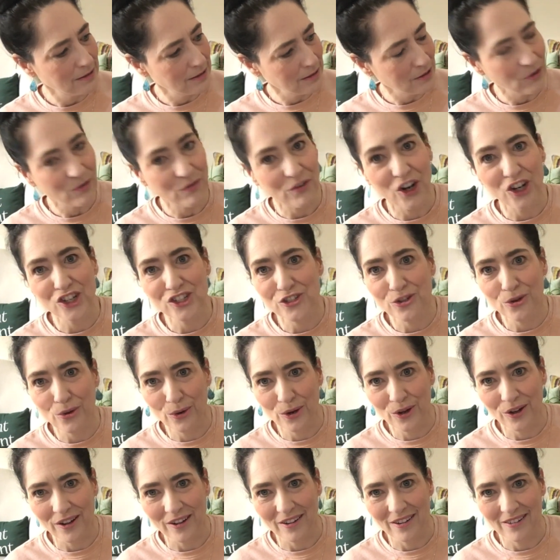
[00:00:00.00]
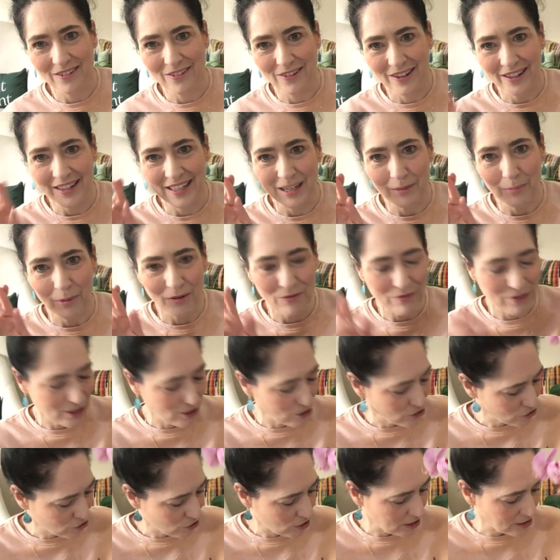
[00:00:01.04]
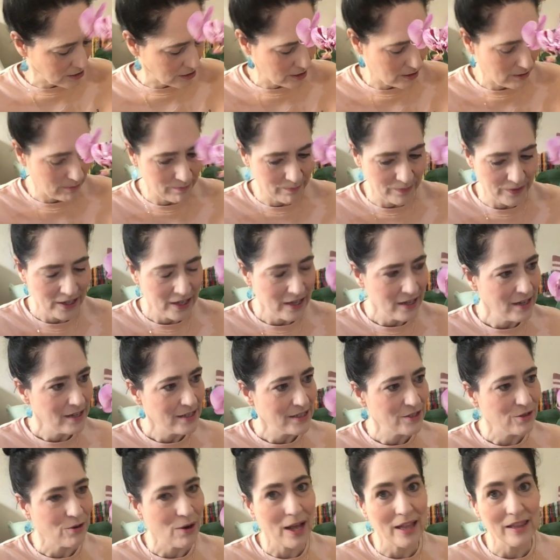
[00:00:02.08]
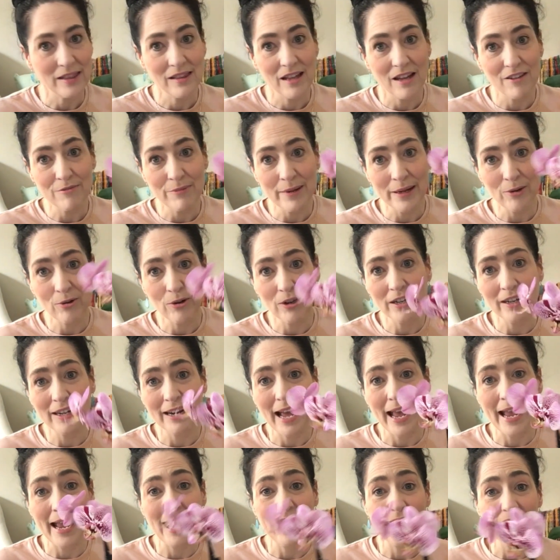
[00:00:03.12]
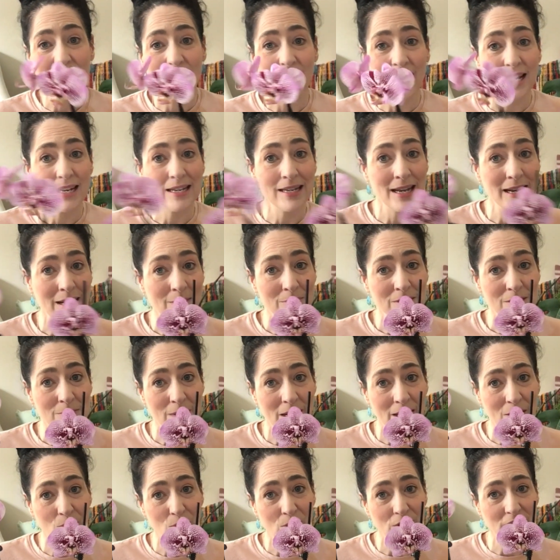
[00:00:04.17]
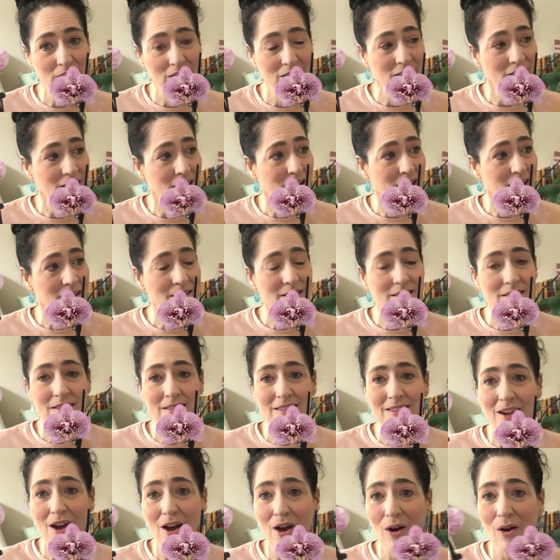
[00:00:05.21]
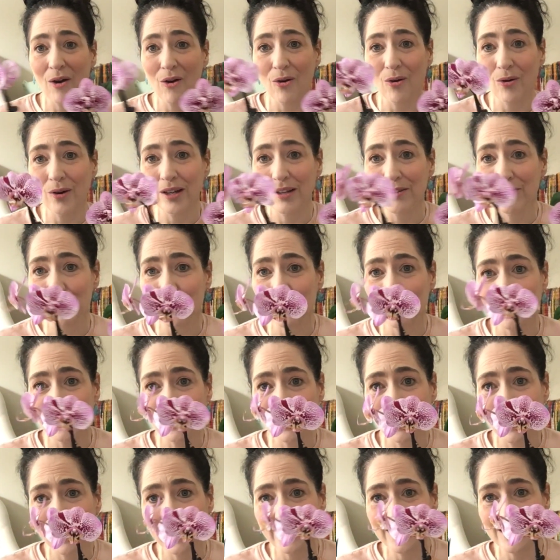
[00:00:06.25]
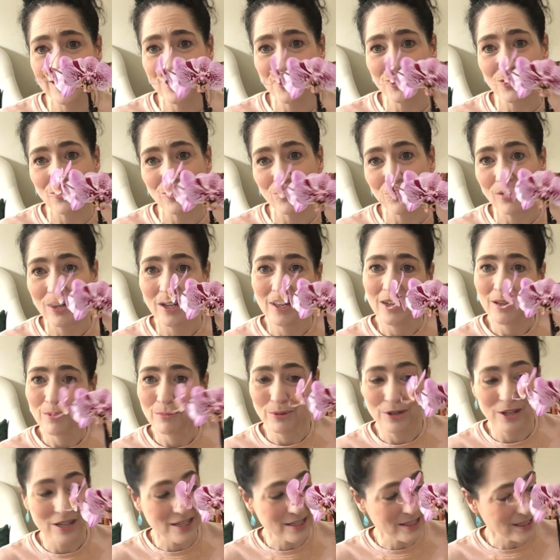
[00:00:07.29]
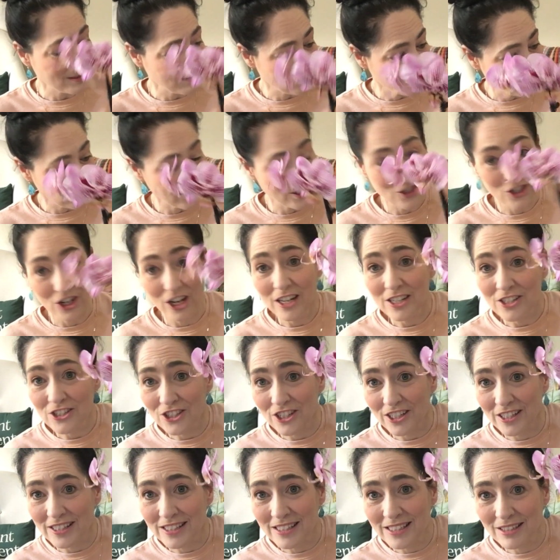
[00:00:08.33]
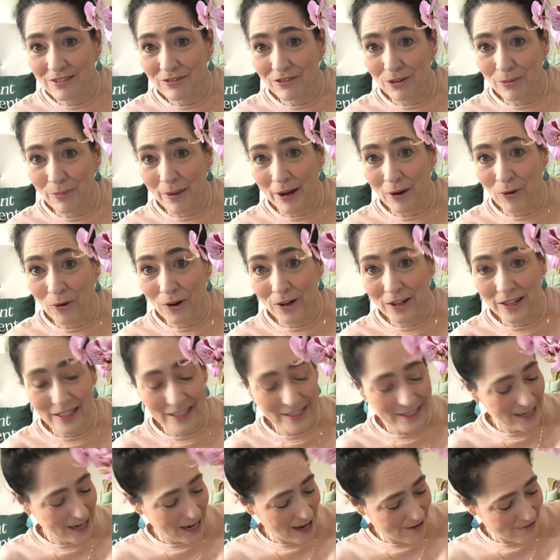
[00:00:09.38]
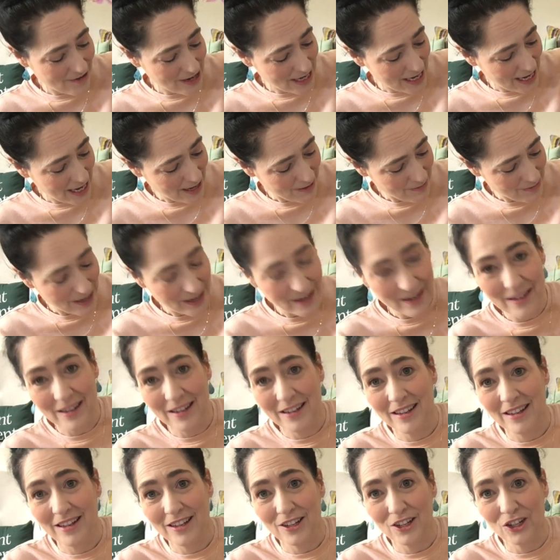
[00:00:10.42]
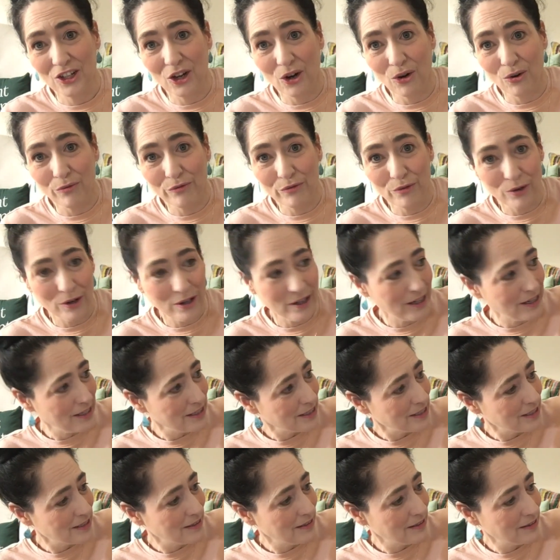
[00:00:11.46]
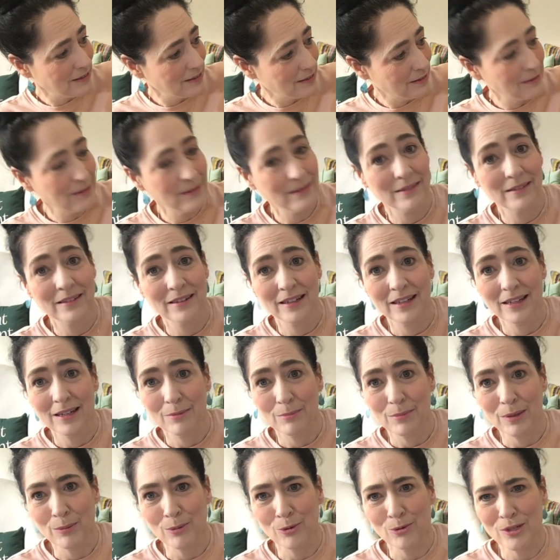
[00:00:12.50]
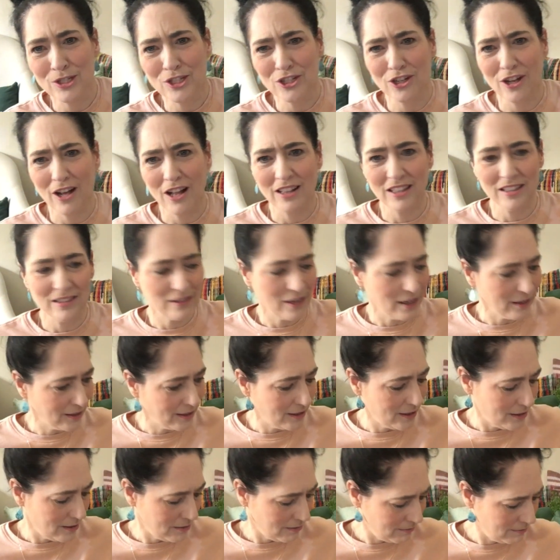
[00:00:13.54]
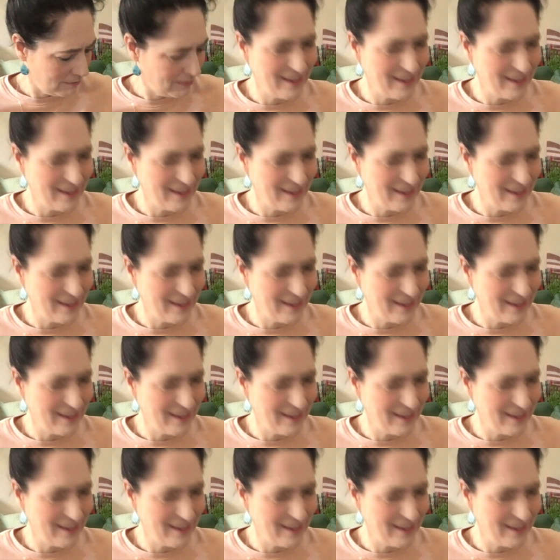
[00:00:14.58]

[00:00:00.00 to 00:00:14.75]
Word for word: so far so good. Keep our fingers crossed. So I love my orchid. I have not named my orchid yet. So if you would like to put in some suggestions for my orchid to have a name, go for it. Maybe we should call it Lucky.